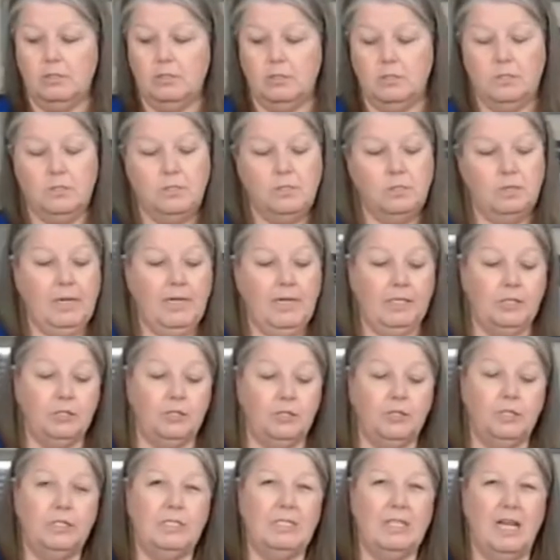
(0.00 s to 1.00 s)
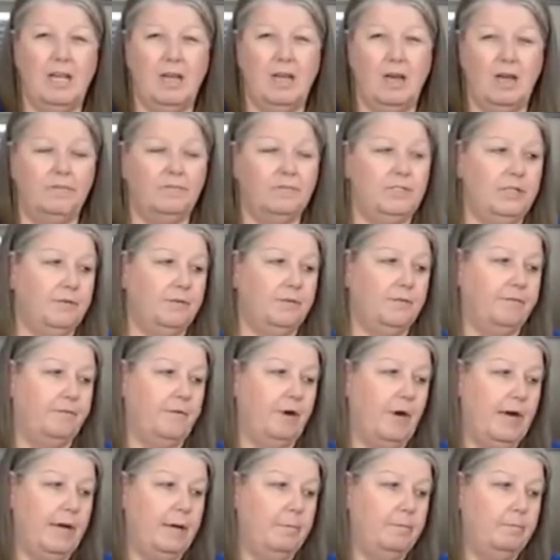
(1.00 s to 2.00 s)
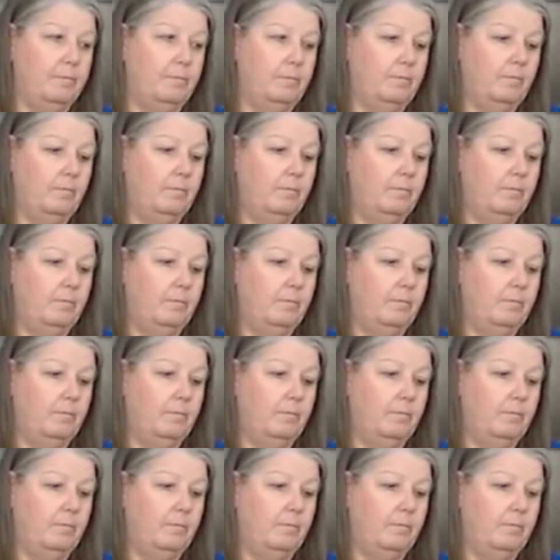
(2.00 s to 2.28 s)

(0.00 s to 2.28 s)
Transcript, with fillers: So make sure you tie off to your frame.